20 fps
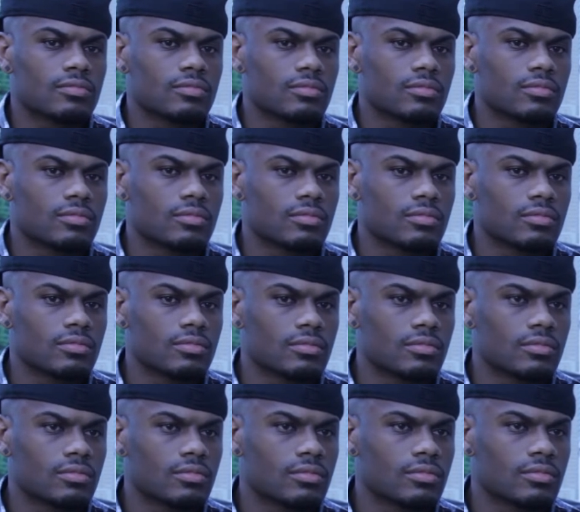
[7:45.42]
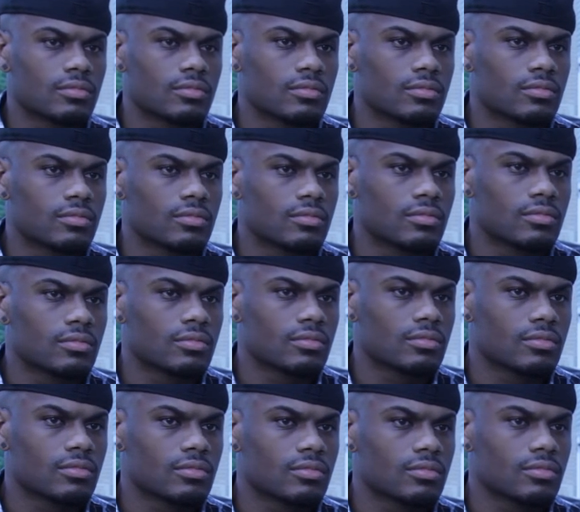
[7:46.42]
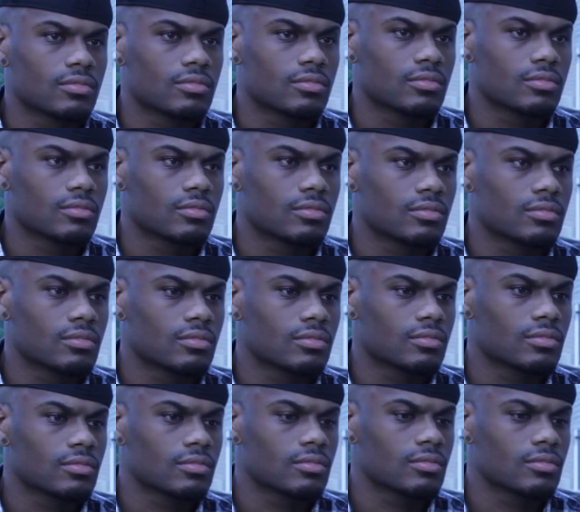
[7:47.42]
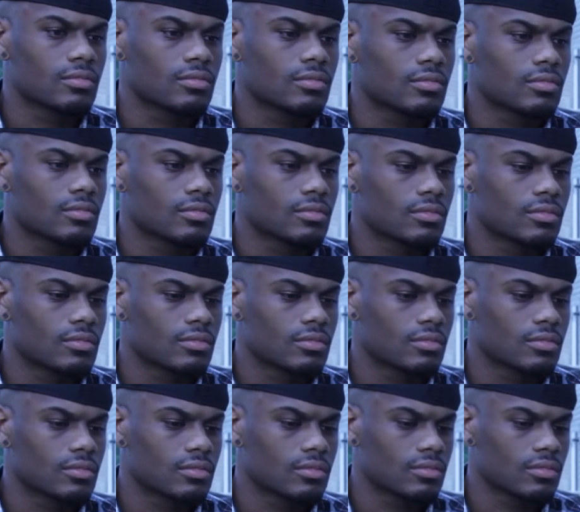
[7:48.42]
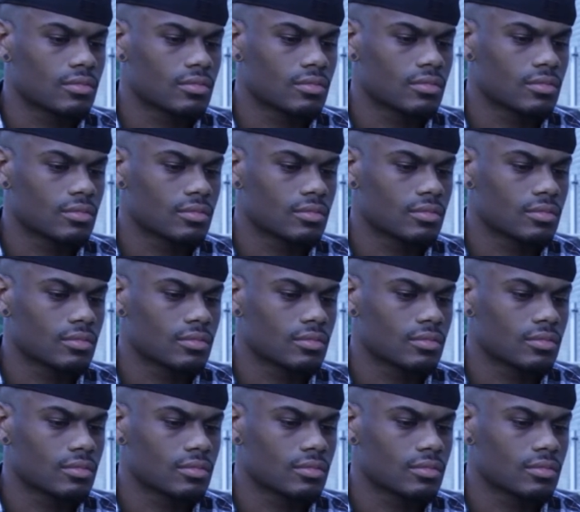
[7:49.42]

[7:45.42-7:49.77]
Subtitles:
This person isn't speaking.